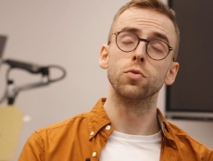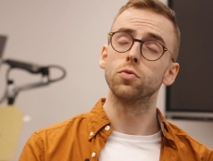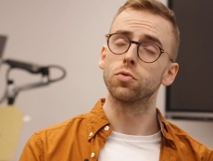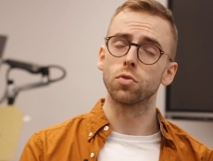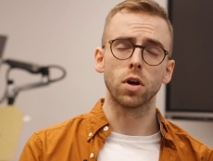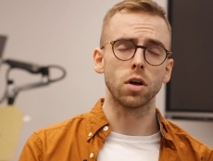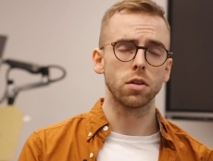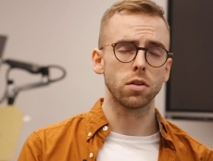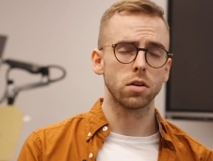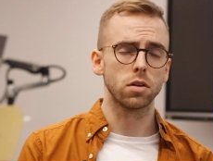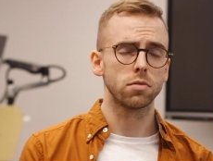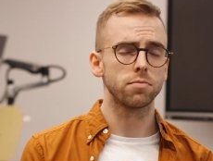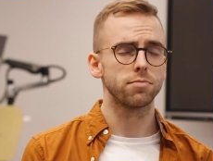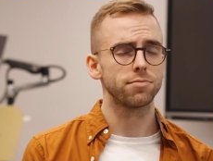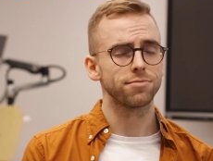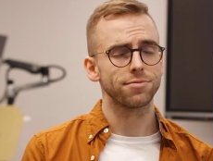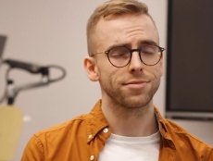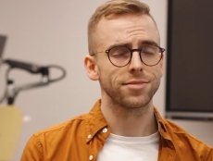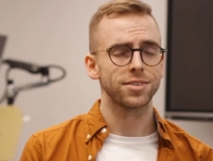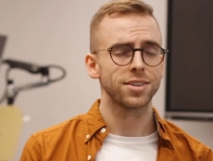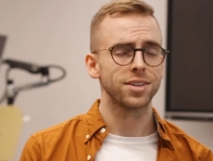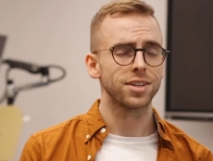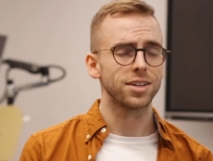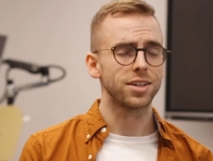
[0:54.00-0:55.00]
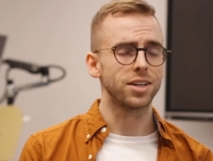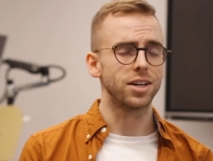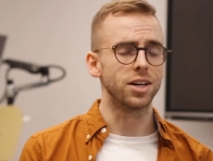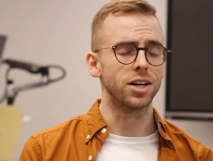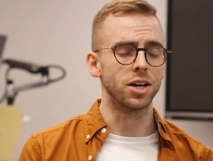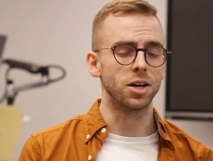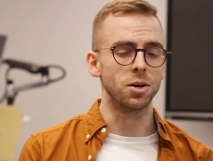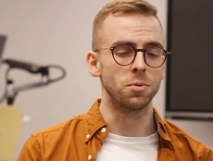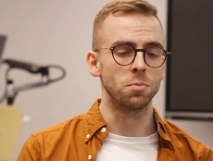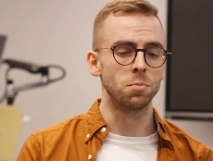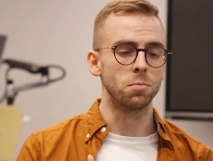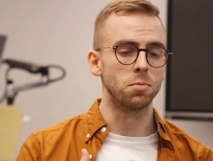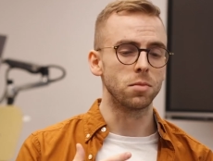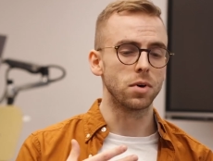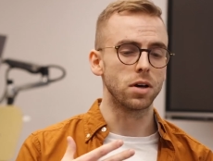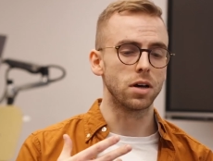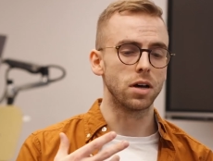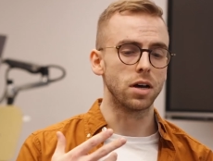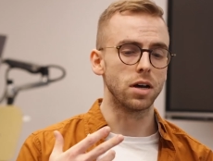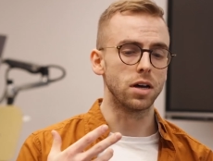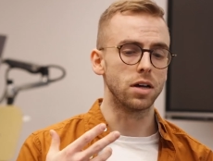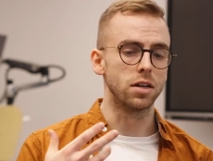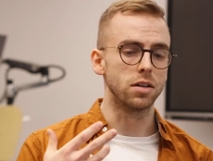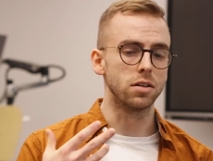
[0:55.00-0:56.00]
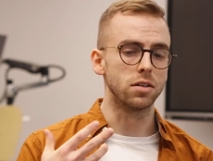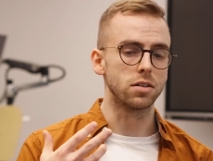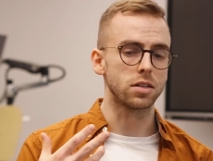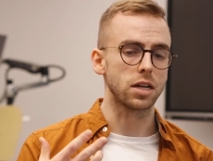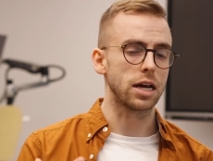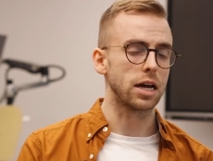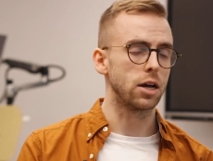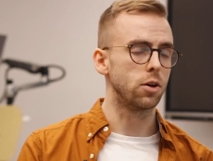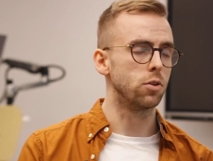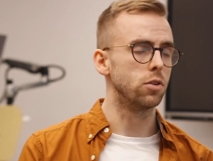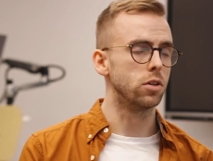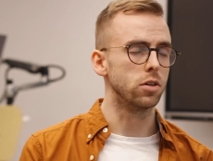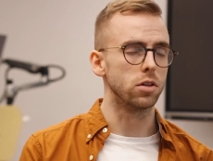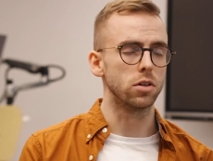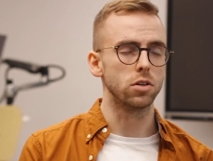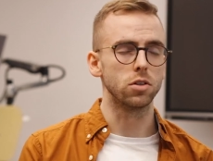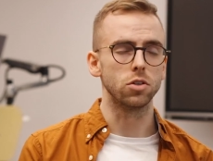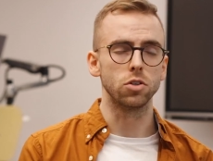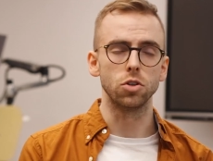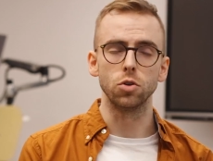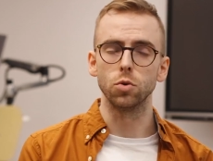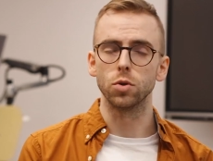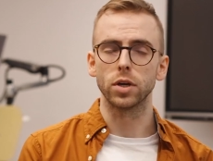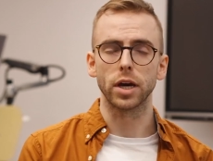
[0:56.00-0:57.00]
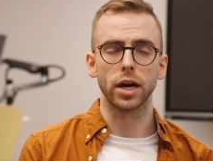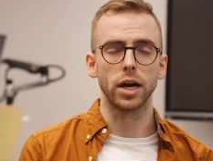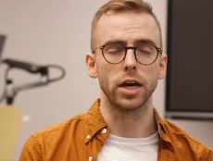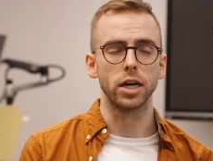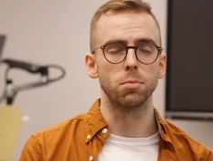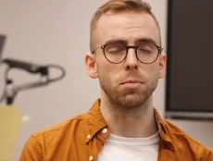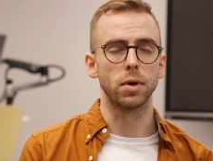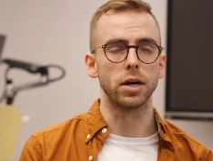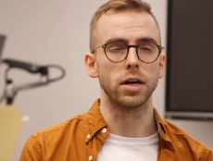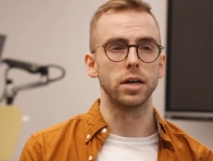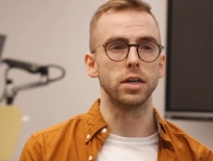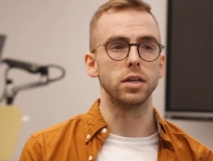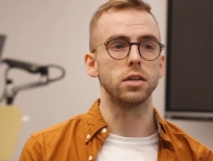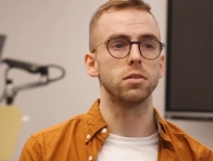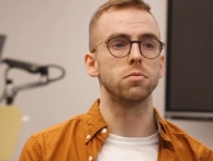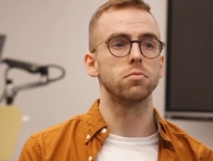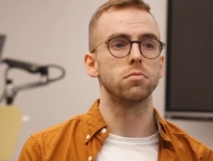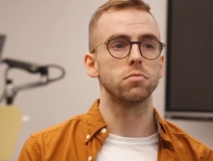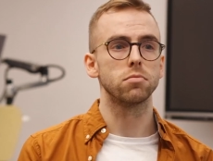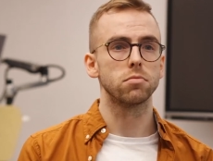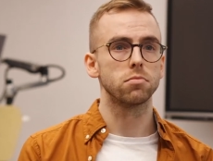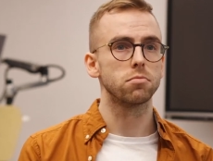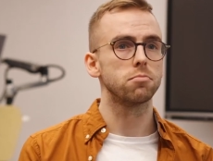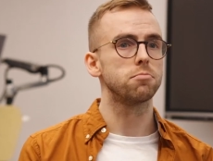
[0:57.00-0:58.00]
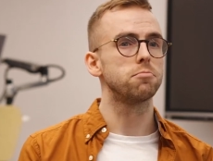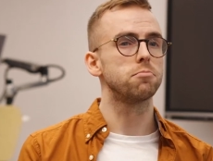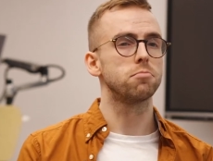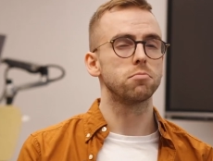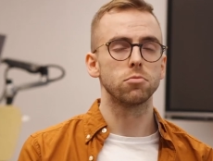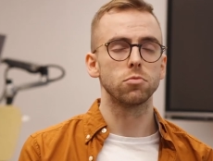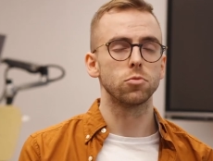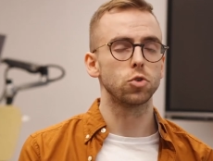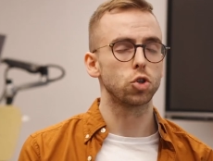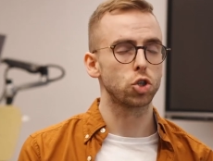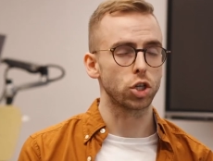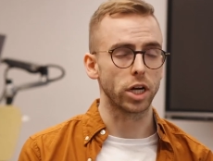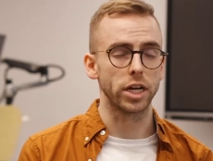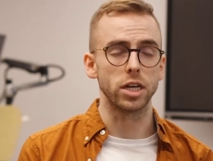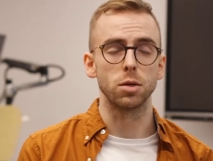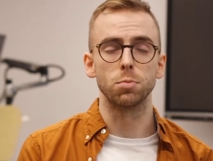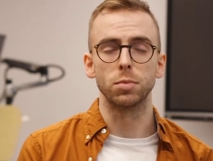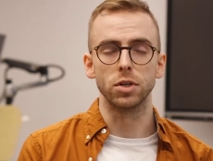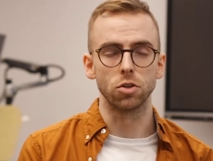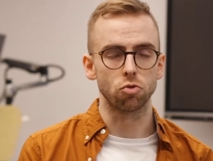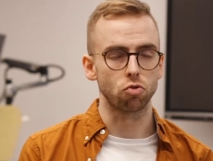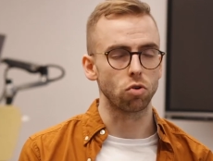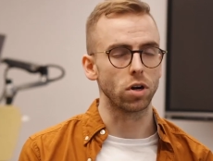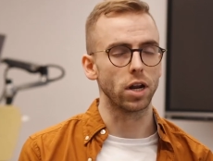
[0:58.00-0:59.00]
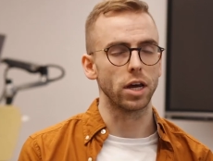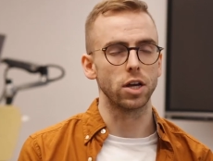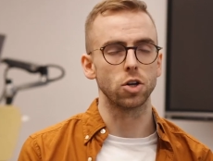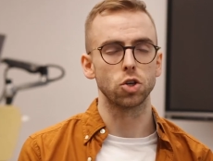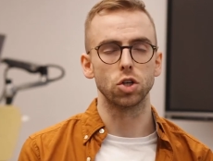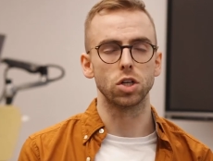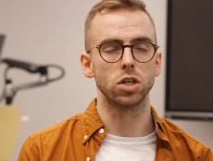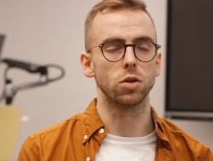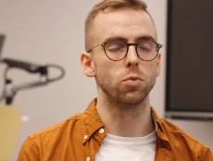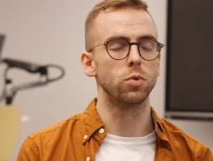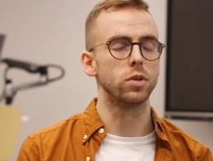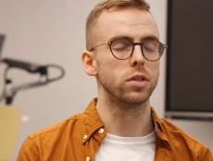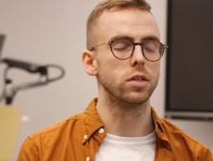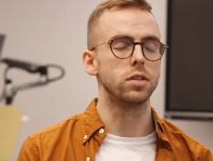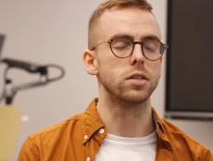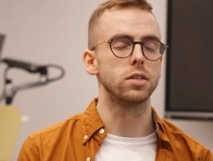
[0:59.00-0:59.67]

rather, and how the UK may shape its relationship with